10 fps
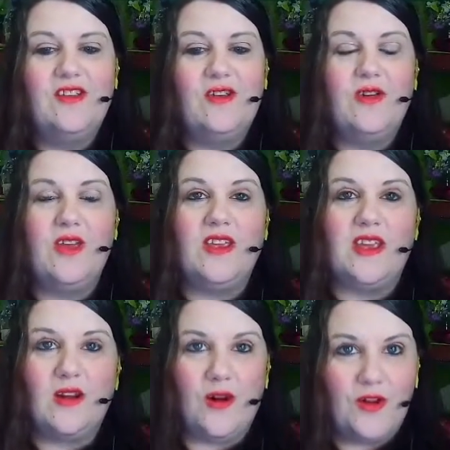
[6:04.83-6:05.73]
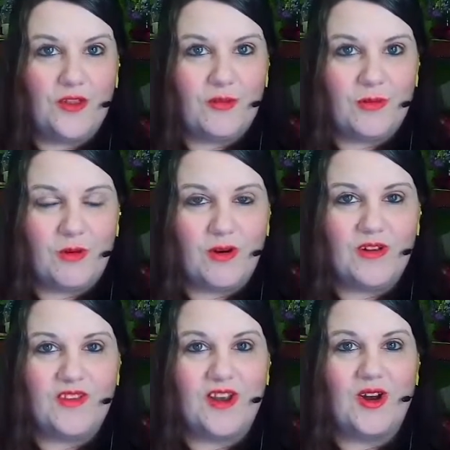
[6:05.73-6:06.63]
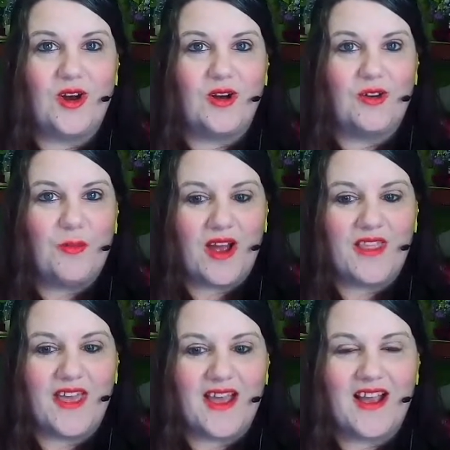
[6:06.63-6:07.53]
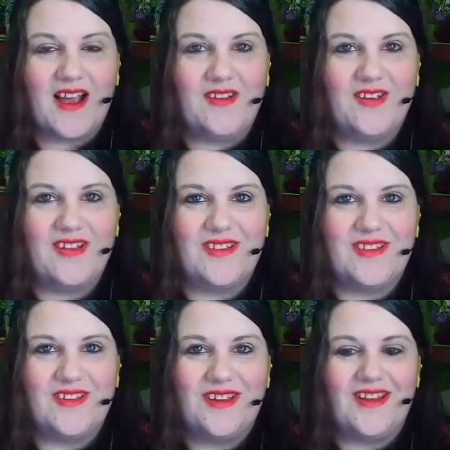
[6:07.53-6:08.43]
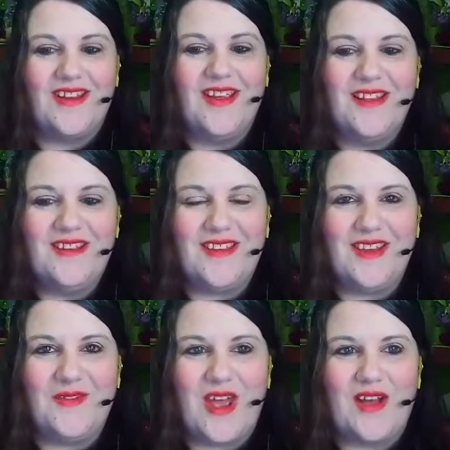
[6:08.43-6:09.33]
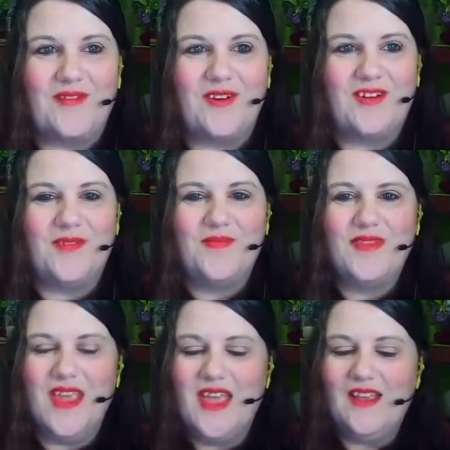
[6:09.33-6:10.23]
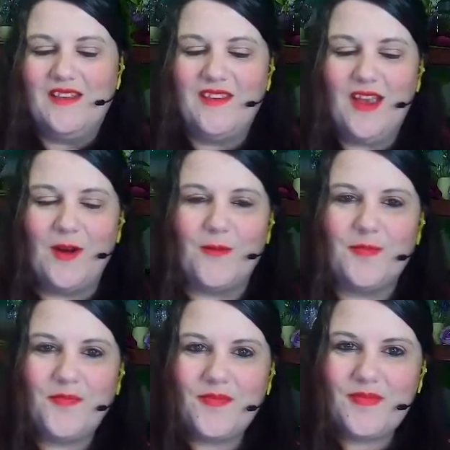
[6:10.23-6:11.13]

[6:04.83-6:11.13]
so you can get all the rewards that are earned by that kind of consistency of effort. So,